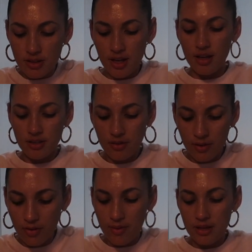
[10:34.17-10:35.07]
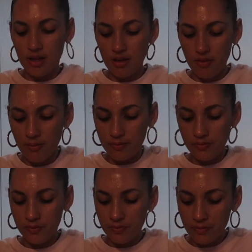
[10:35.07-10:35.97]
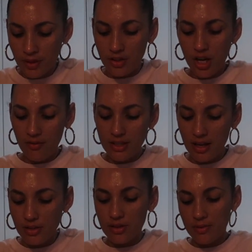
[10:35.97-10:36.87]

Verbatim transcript: the meat. all over again.